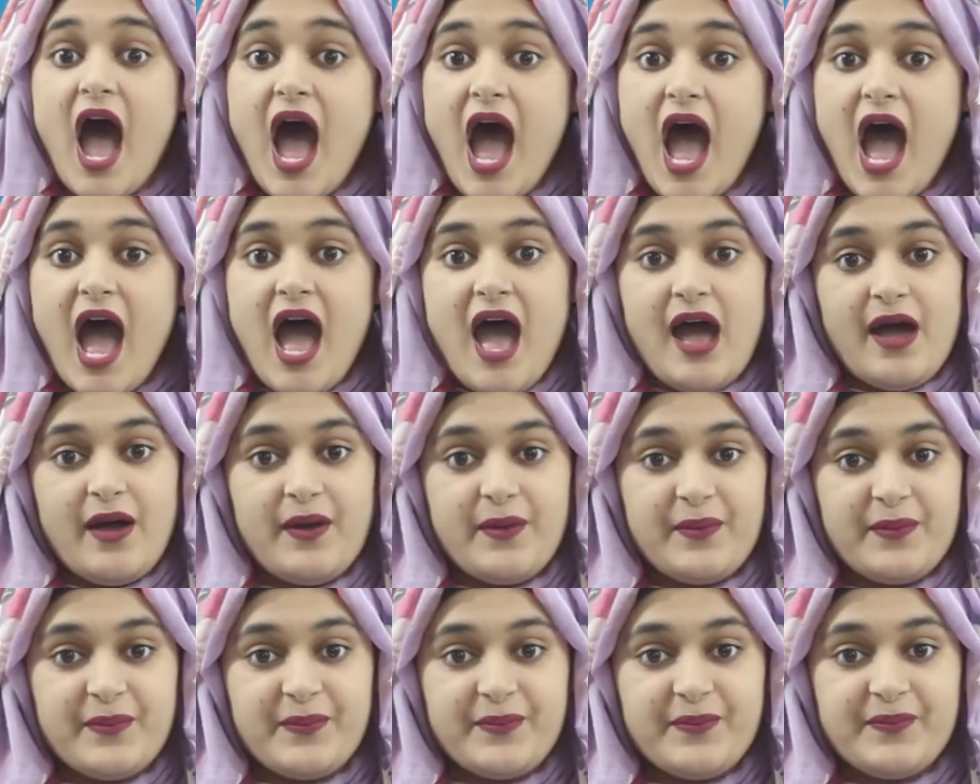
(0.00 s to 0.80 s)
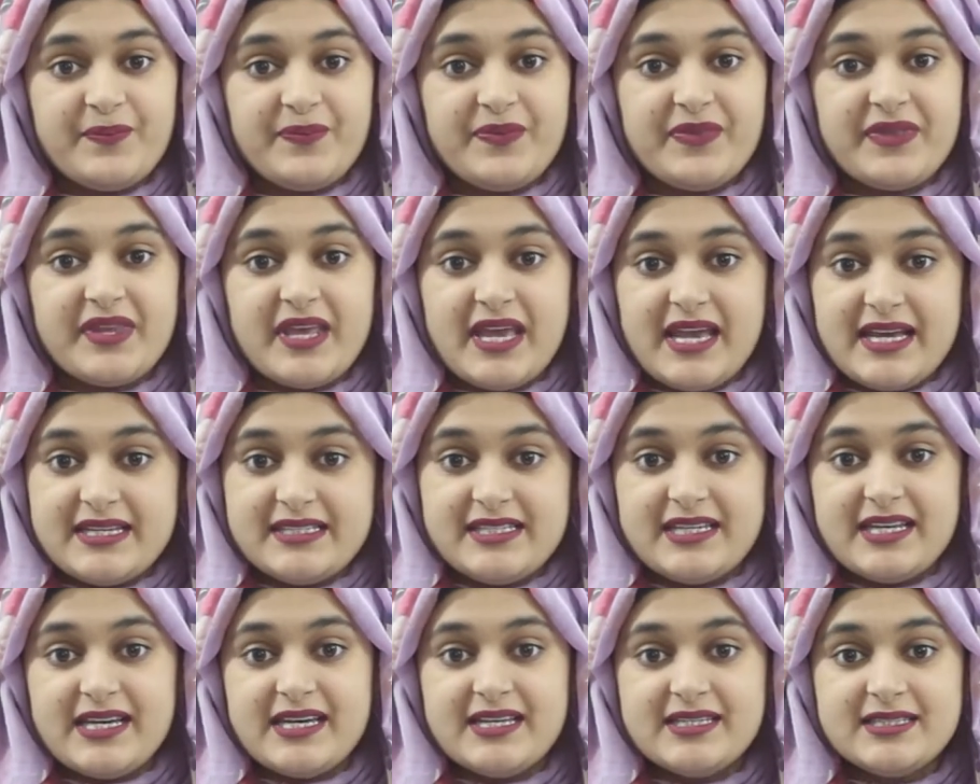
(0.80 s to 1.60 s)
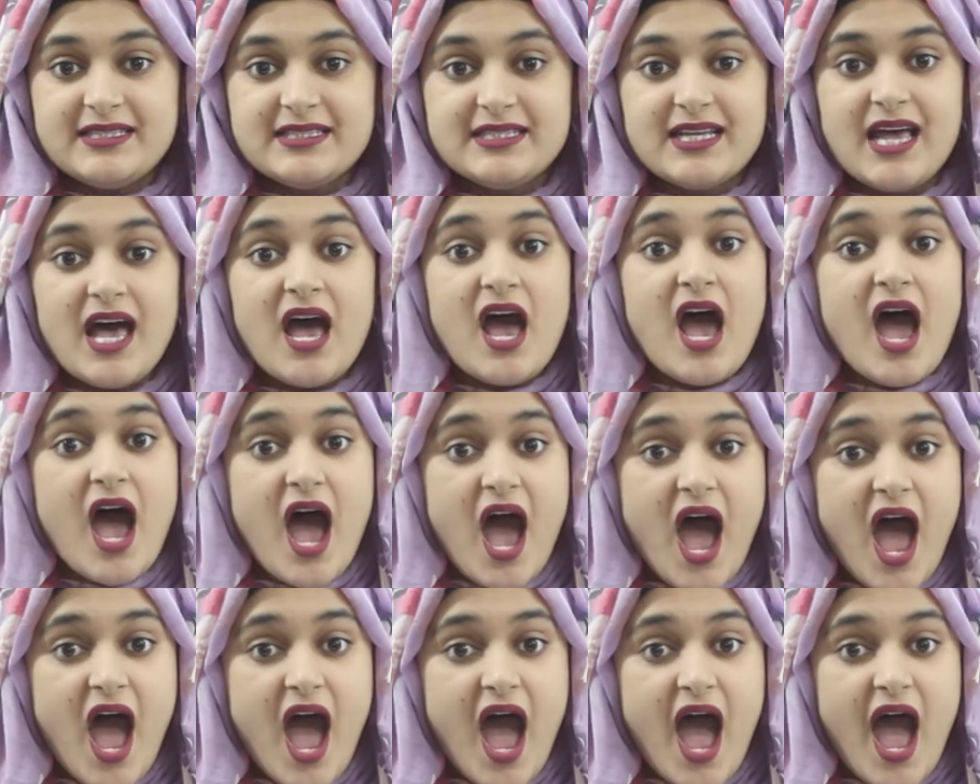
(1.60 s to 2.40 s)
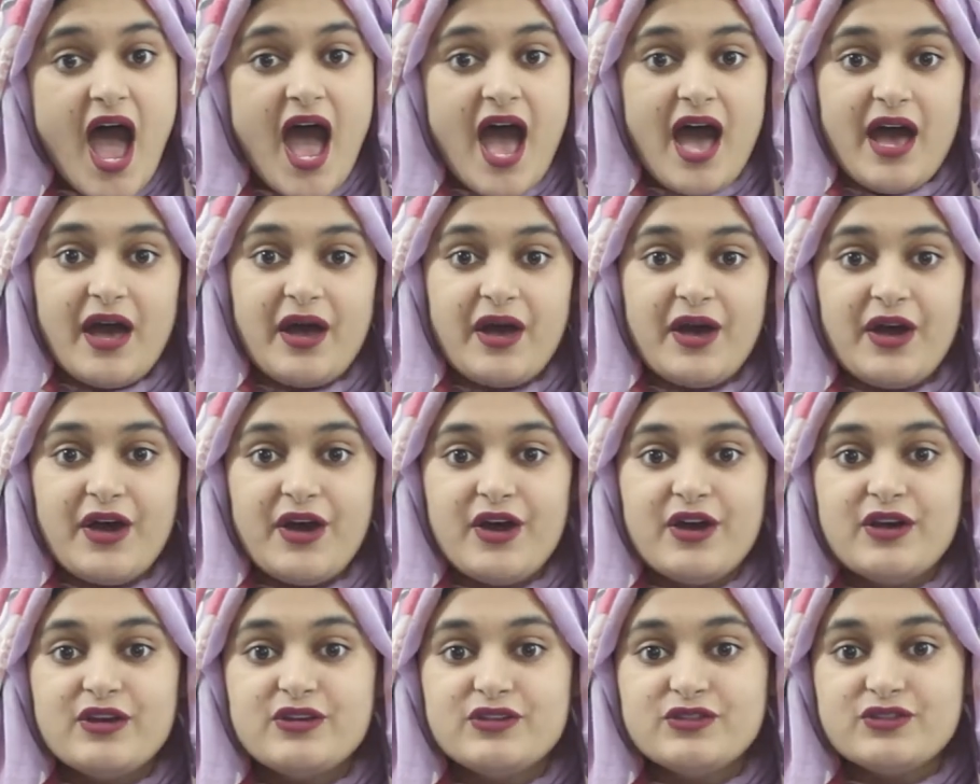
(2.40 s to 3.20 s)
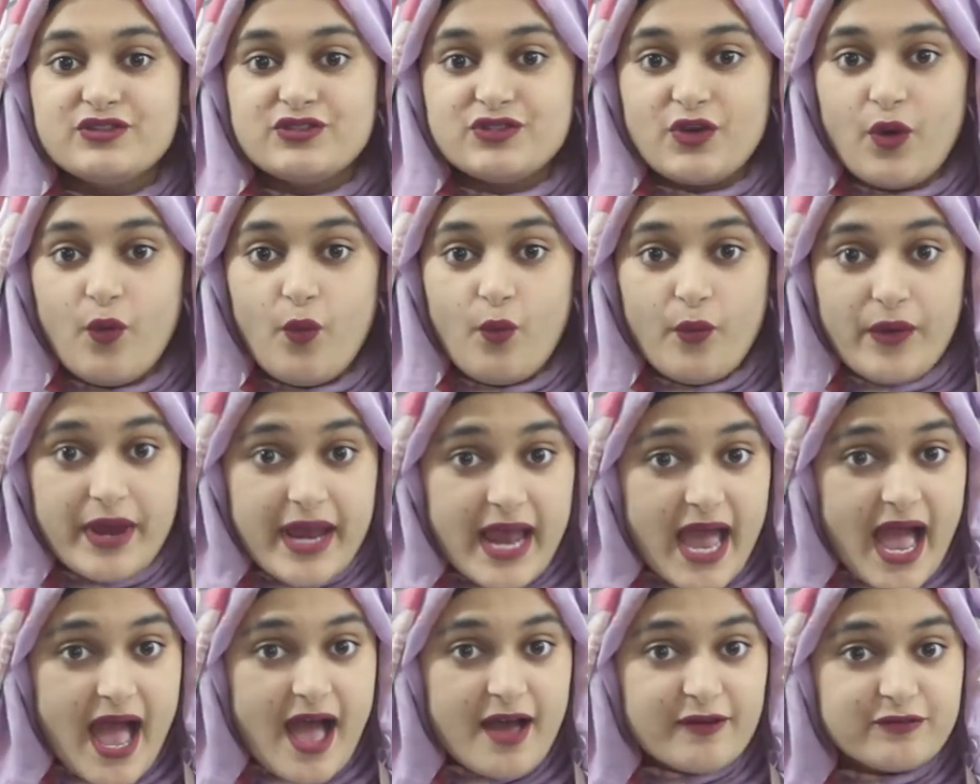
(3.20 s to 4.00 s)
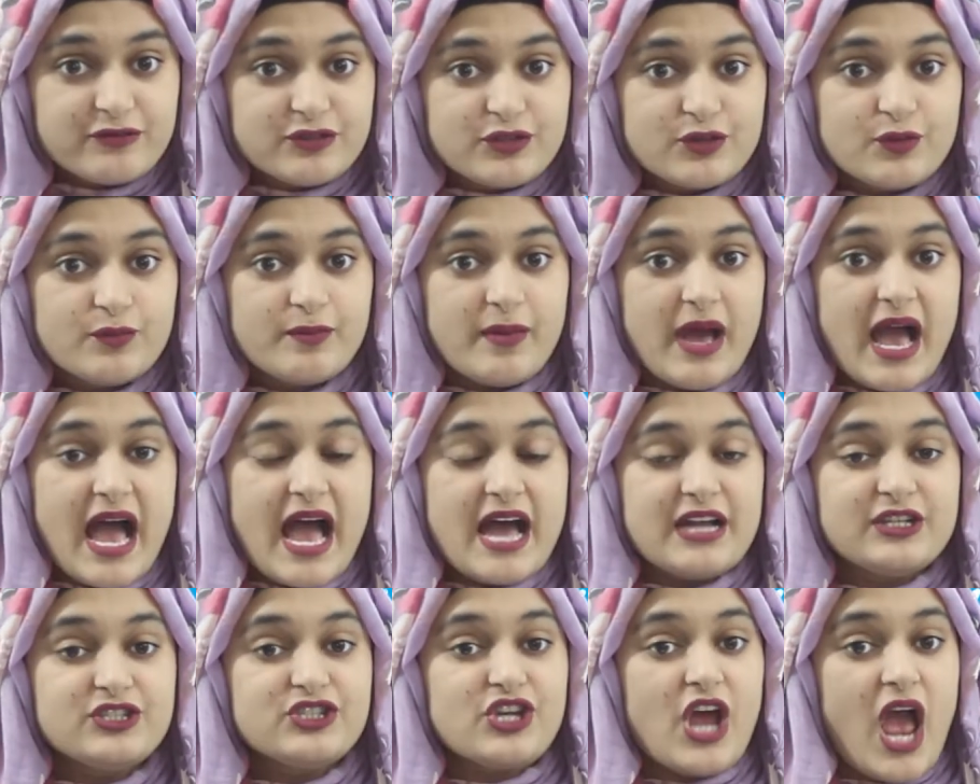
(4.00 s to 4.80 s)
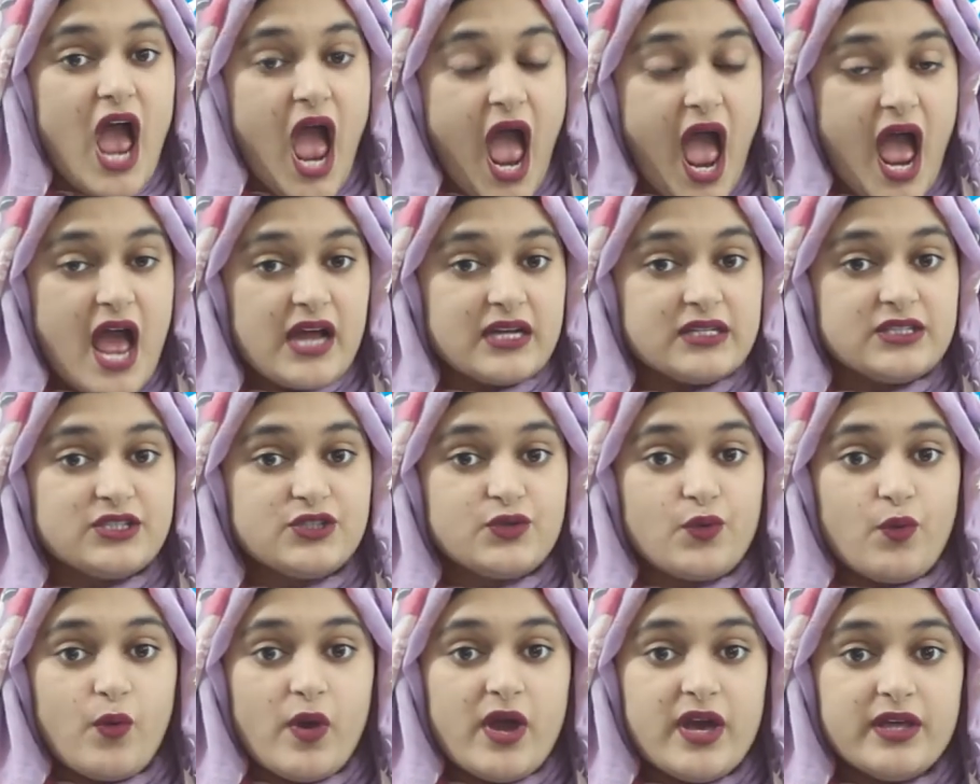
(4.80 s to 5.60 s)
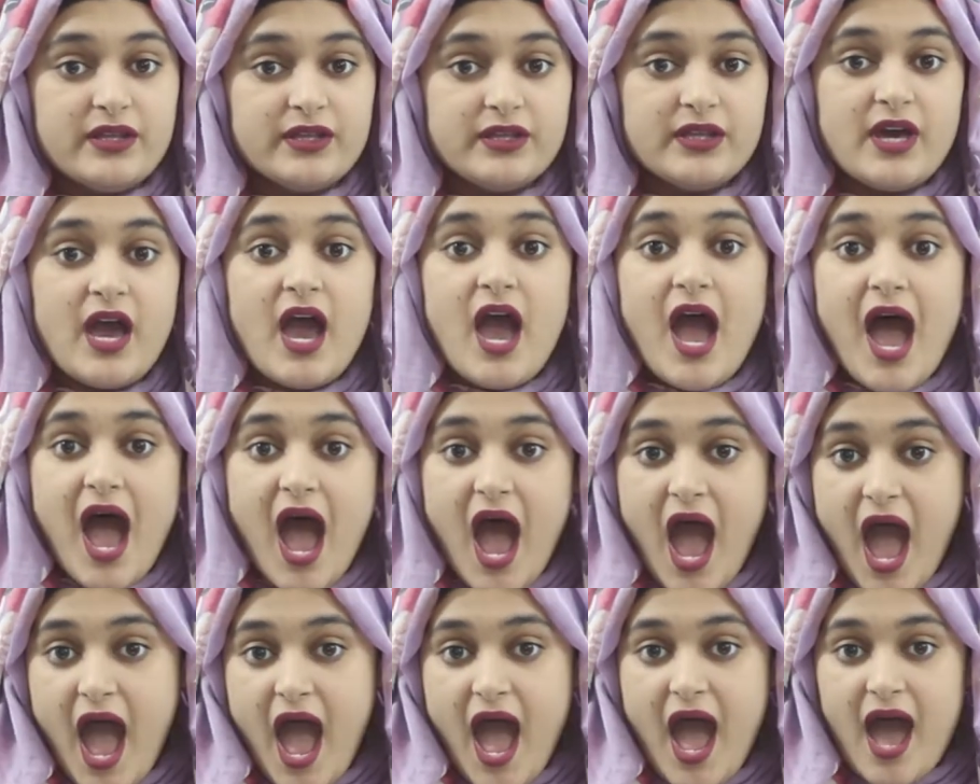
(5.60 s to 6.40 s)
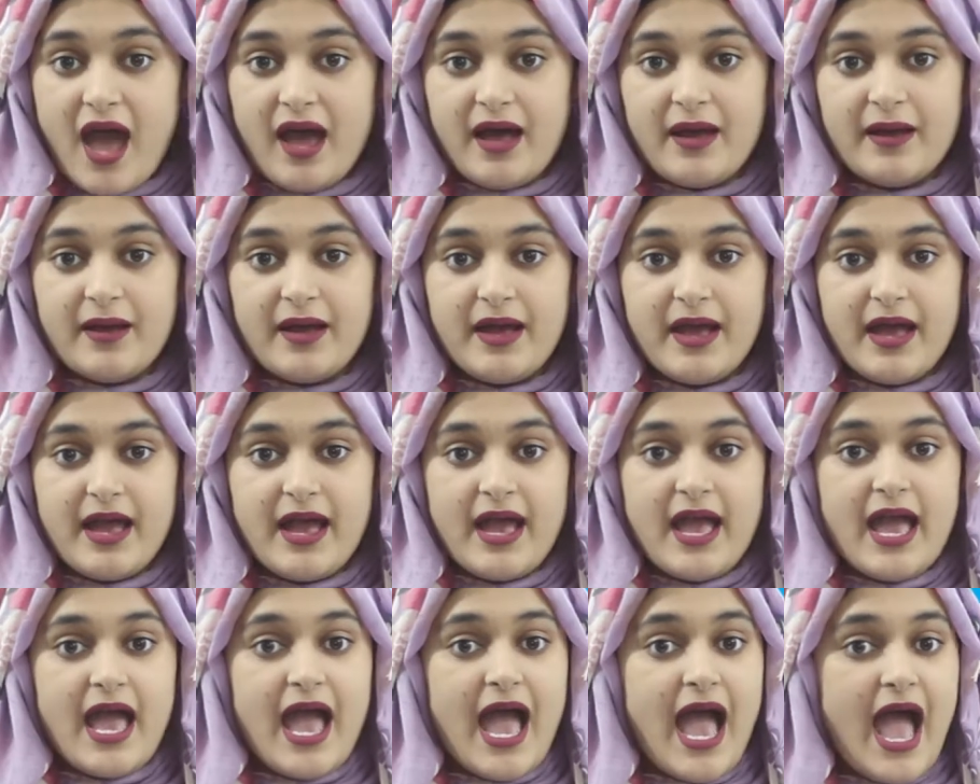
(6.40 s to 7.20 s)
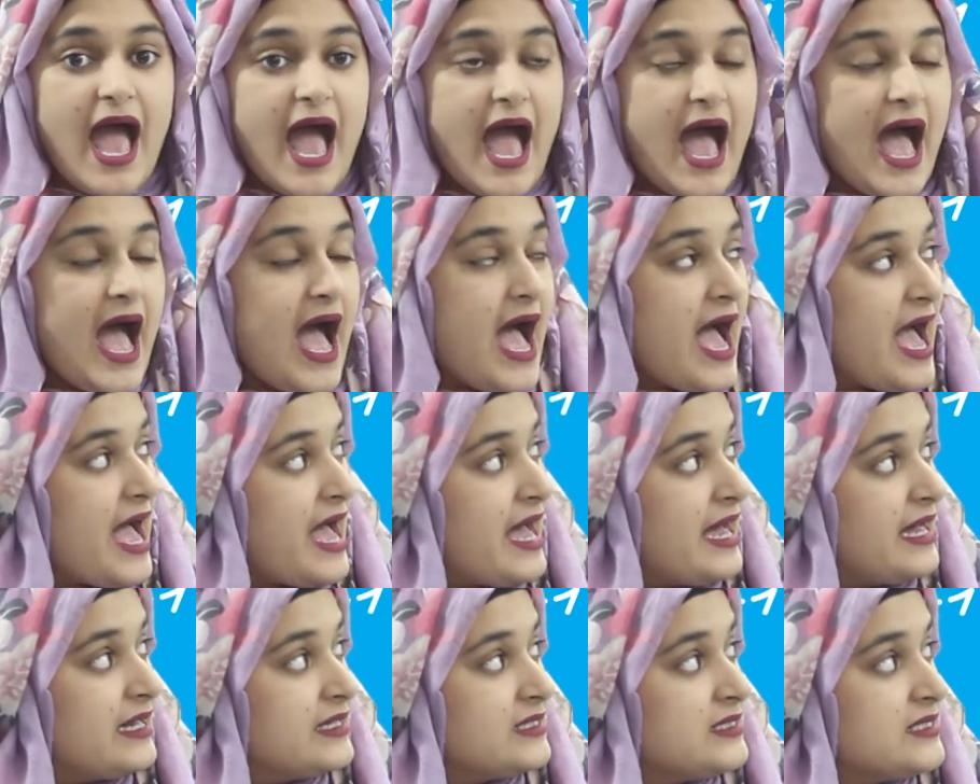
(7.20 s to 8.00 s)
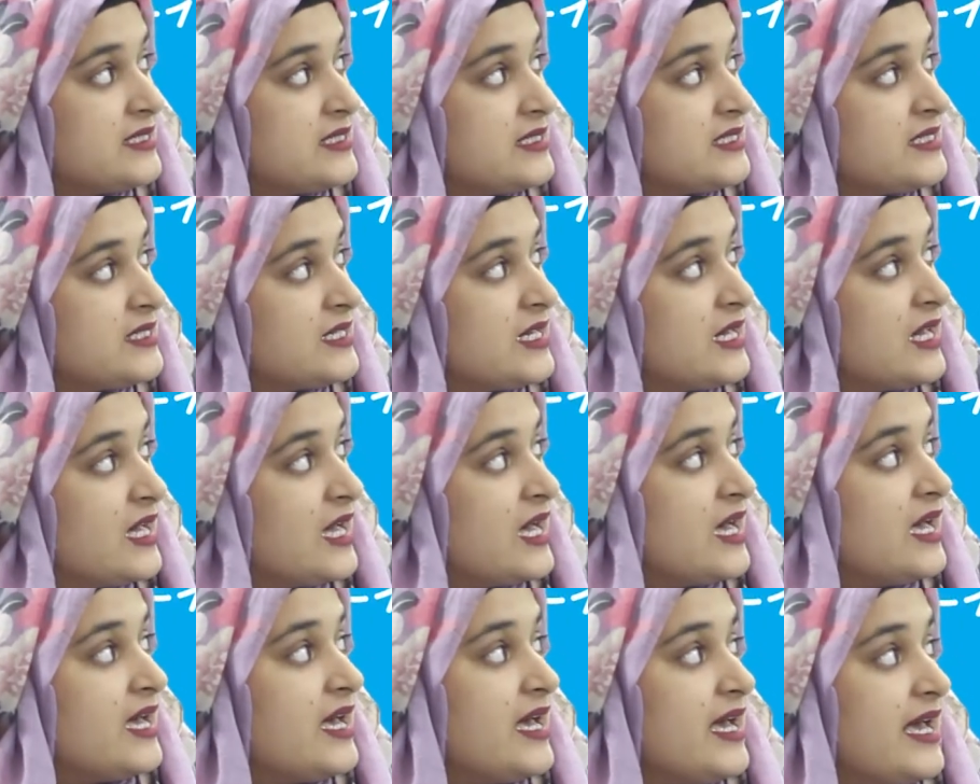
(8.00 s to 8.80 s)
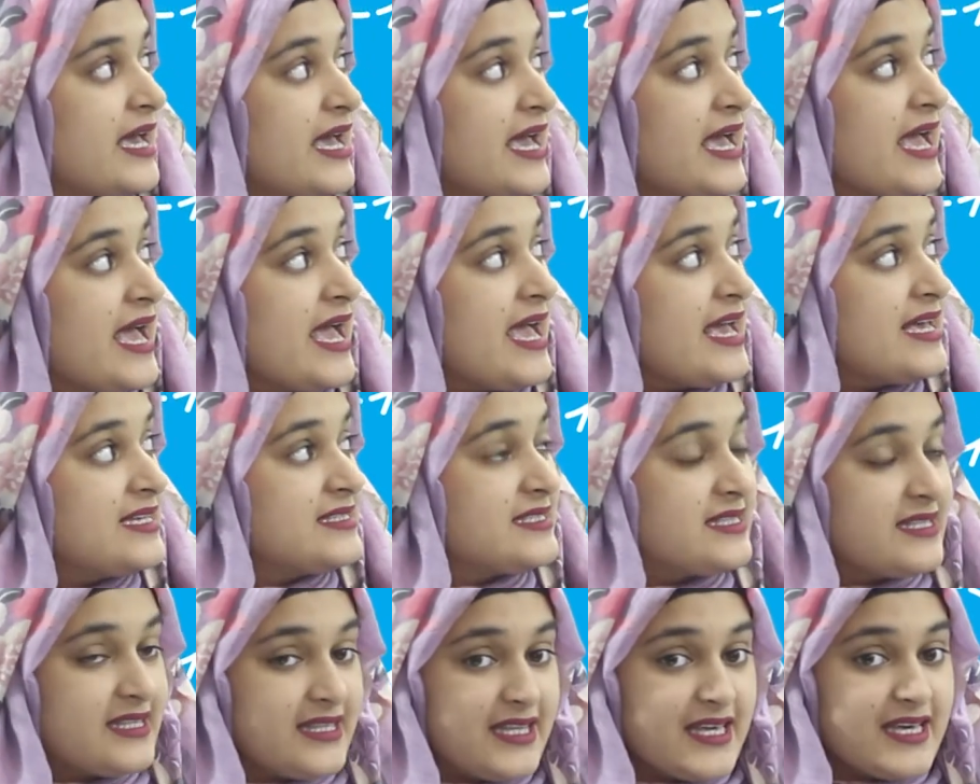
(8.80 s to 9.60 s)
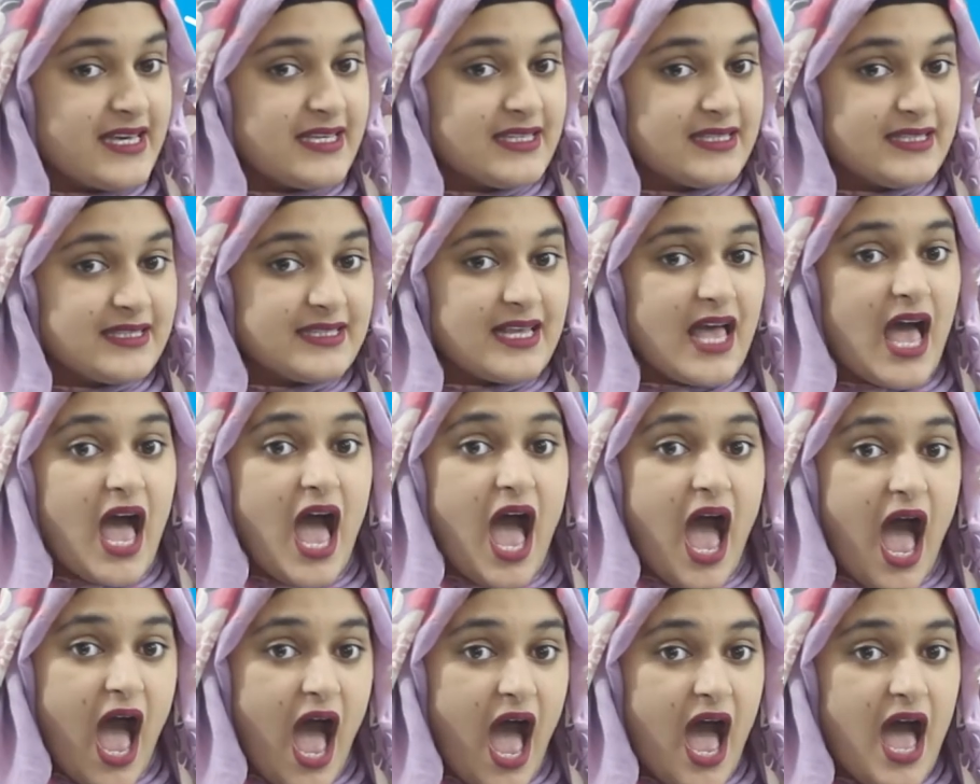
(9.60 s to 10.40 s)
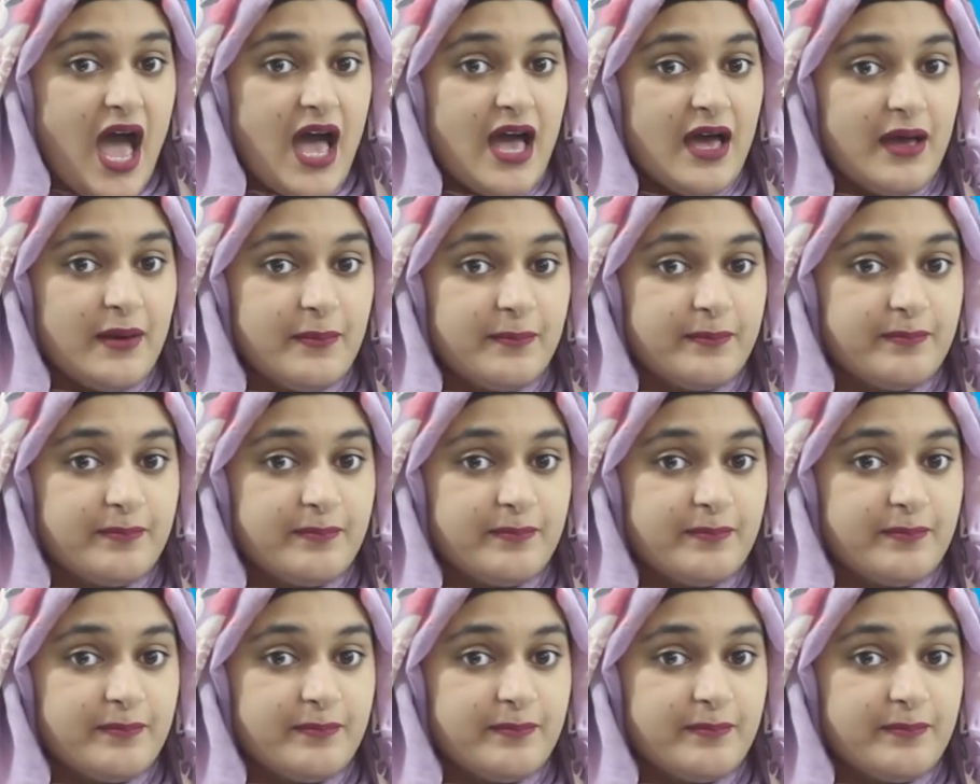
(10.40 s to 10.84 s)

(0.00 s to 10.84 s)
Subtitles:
A. It is A. So we have to match ant with A. And is this A?